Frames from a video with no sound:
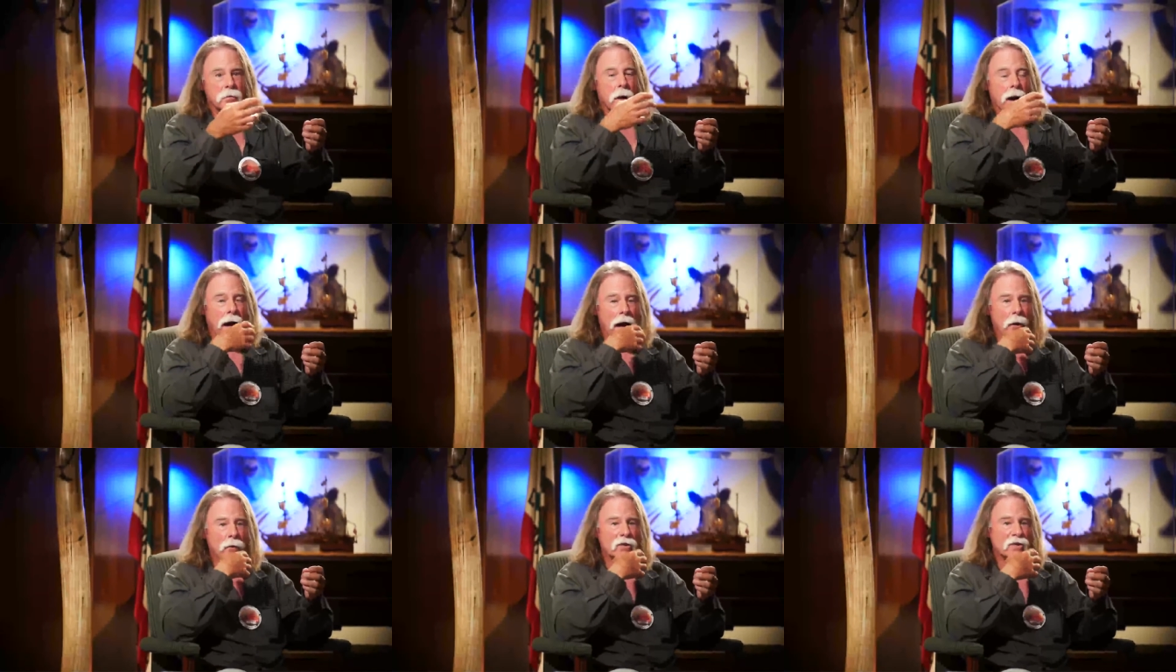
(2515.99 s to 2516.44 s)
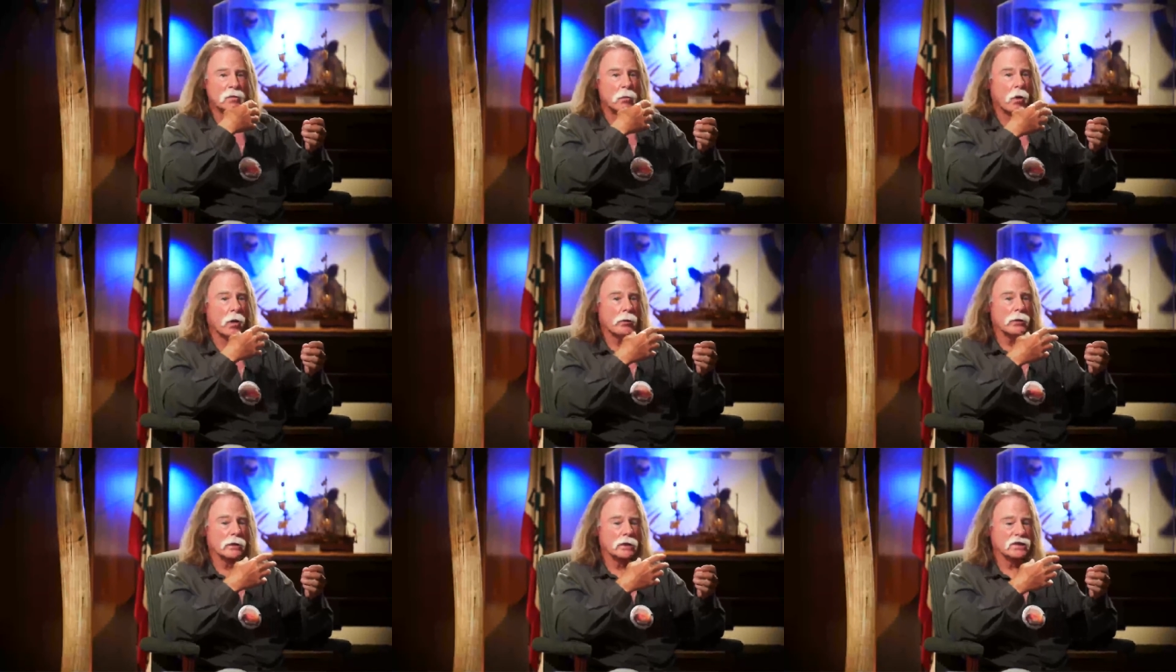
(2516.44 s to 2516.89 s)
I was
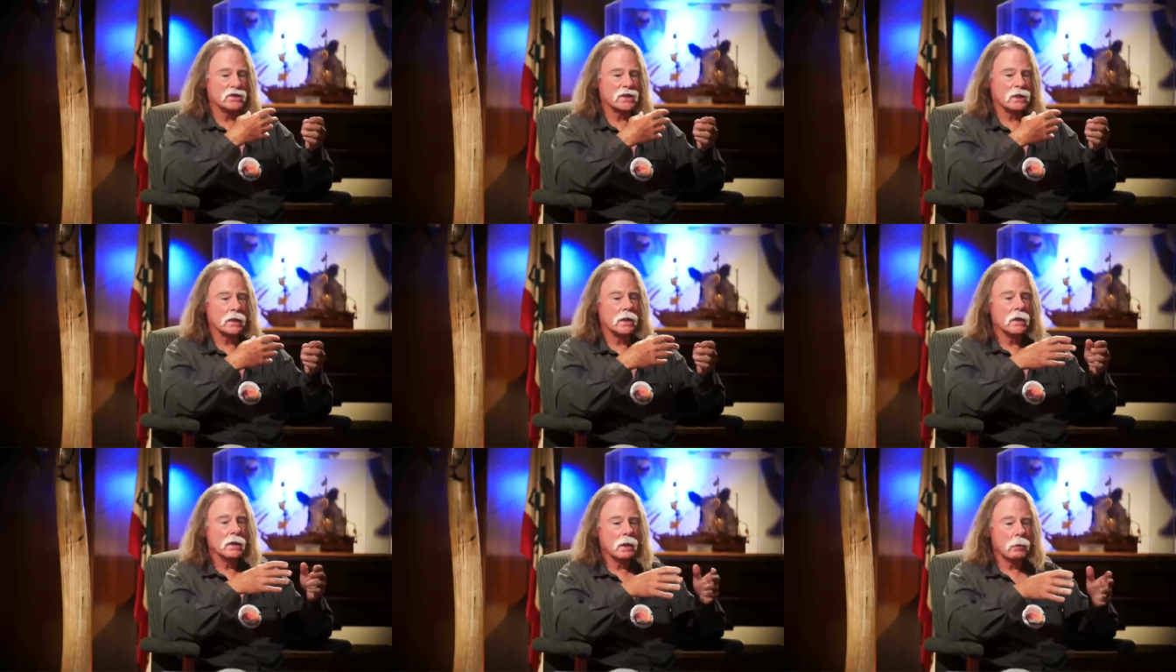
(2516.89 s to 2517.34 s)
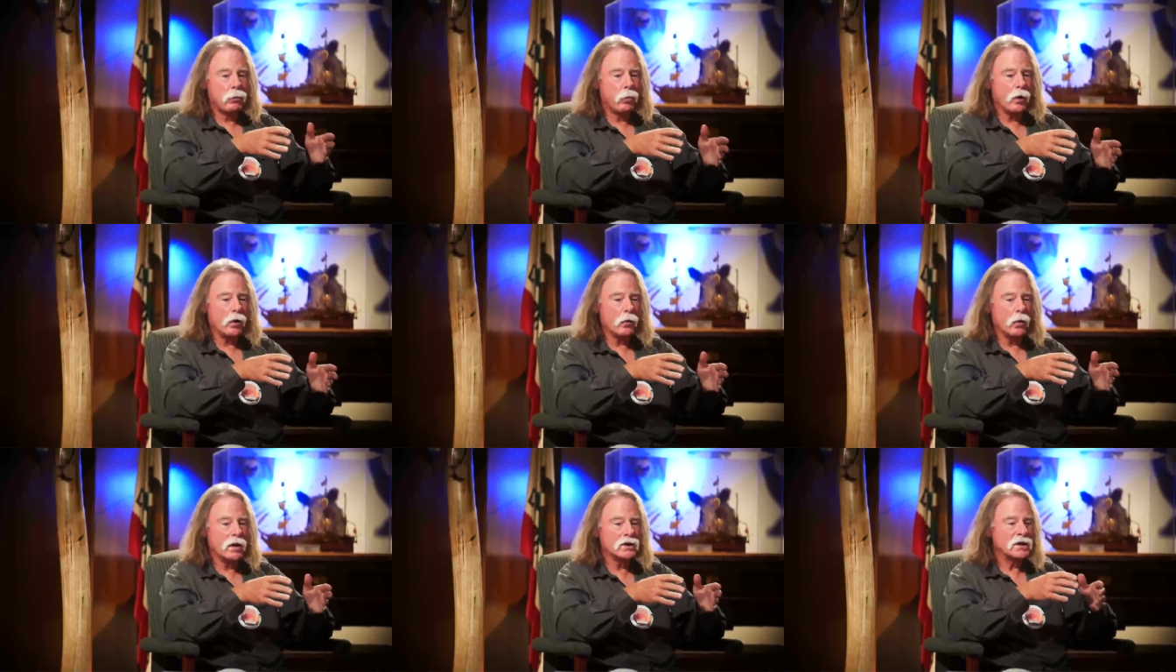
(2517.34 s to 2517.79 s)
more realistic. The
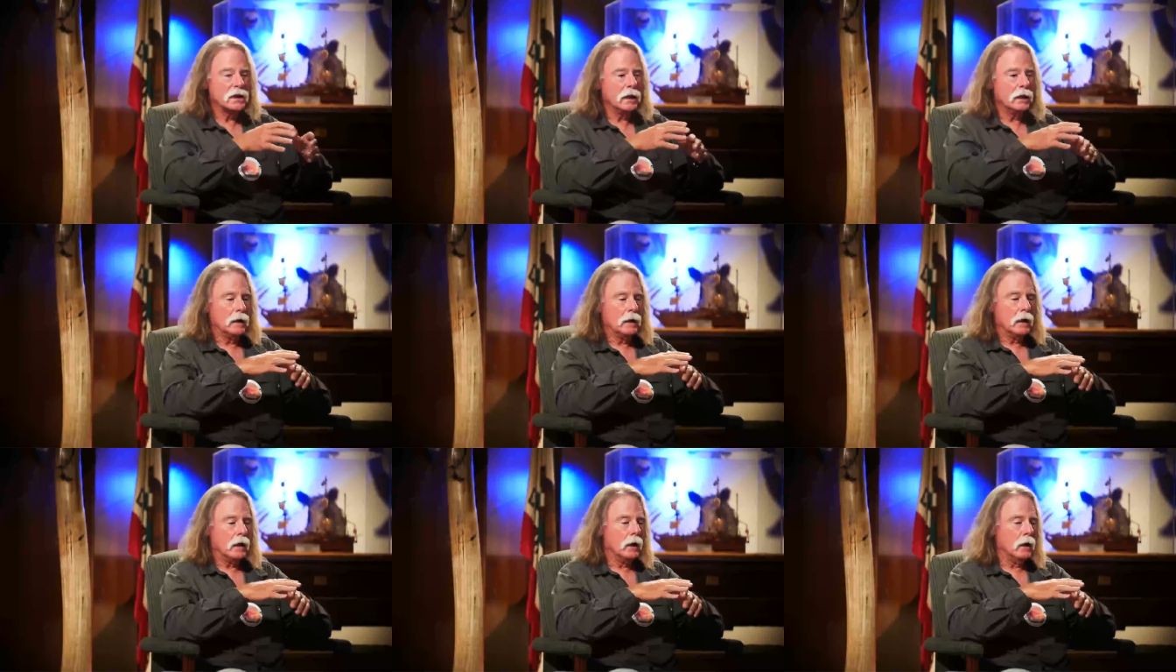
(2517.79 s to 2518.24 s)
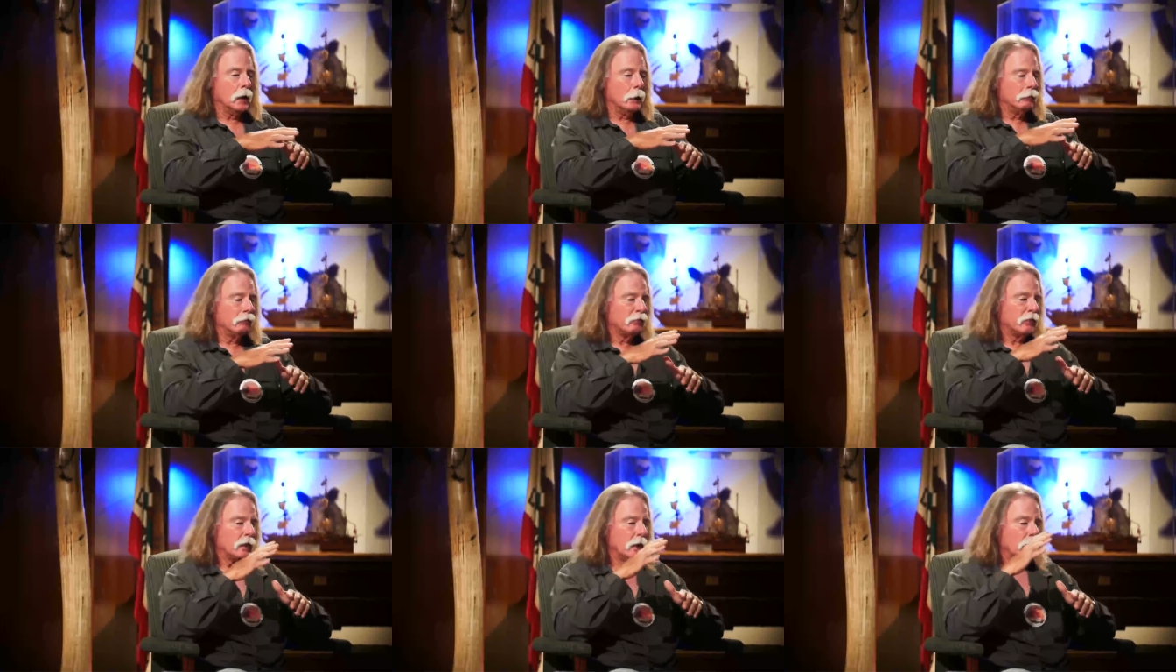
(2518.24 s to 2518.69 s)
point was, um,